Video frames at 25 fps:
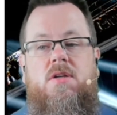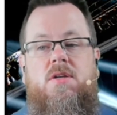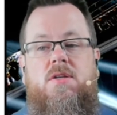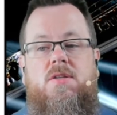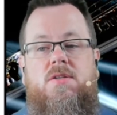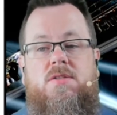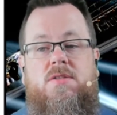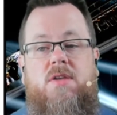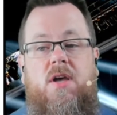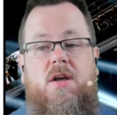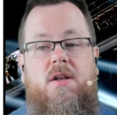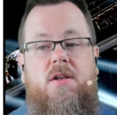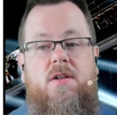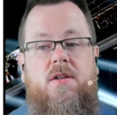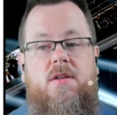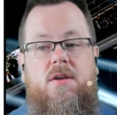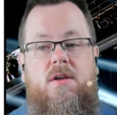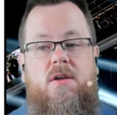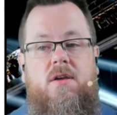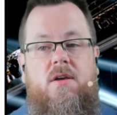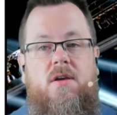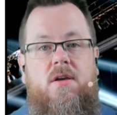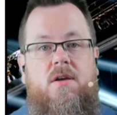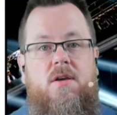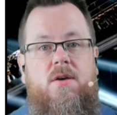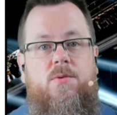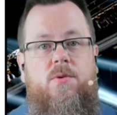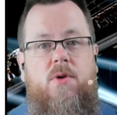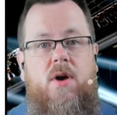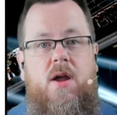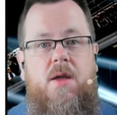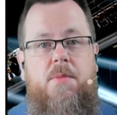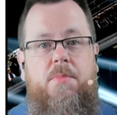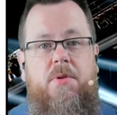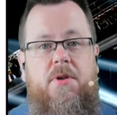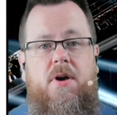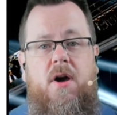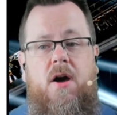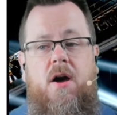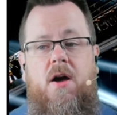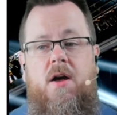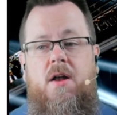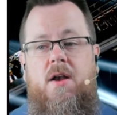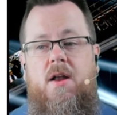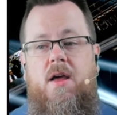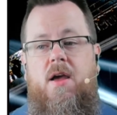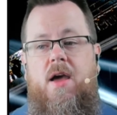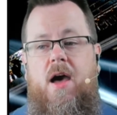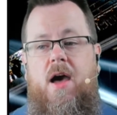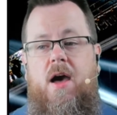Suddenly, we're
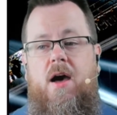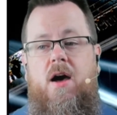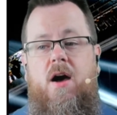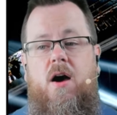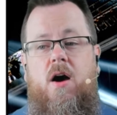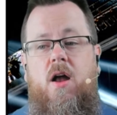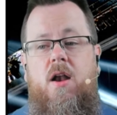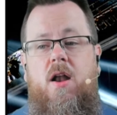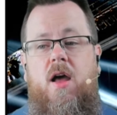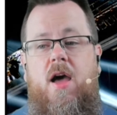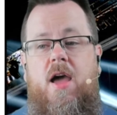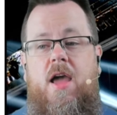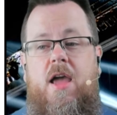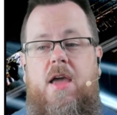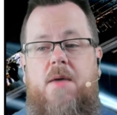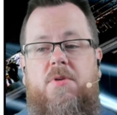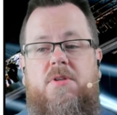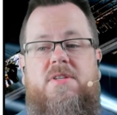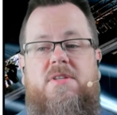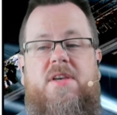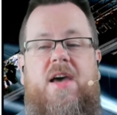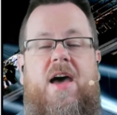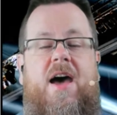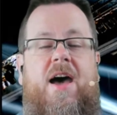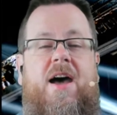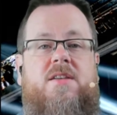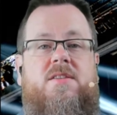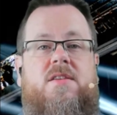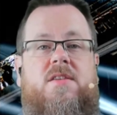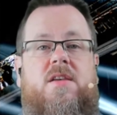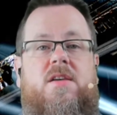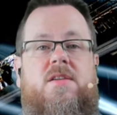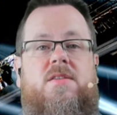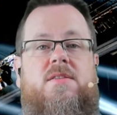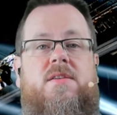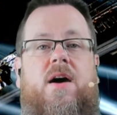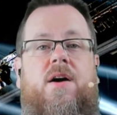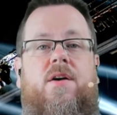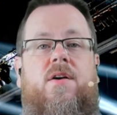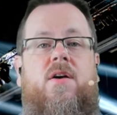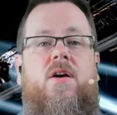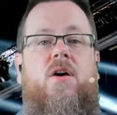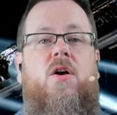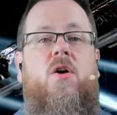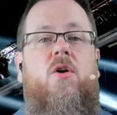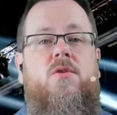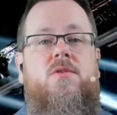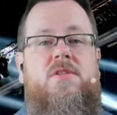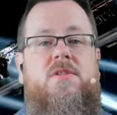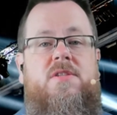unable to access our
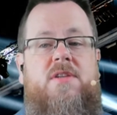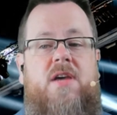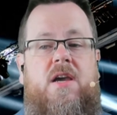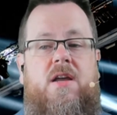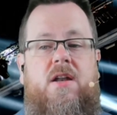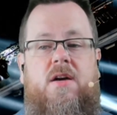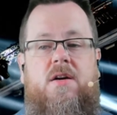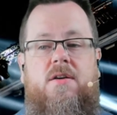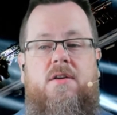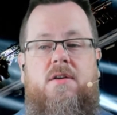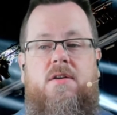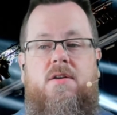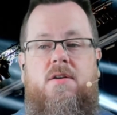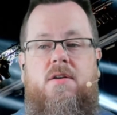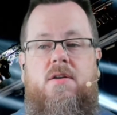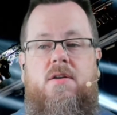own data.